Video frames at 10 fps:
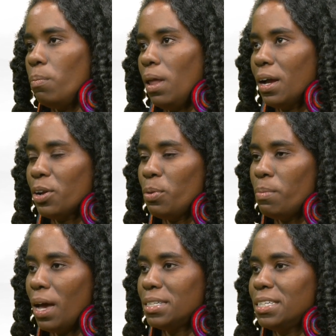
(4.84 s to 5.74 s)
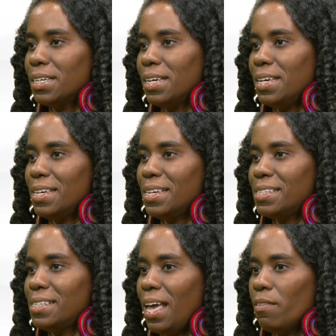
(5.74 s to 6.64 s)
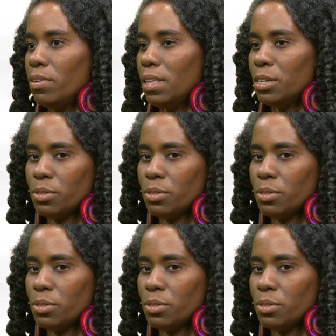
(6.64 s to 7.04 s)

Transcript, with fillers: Black girl magic is everything.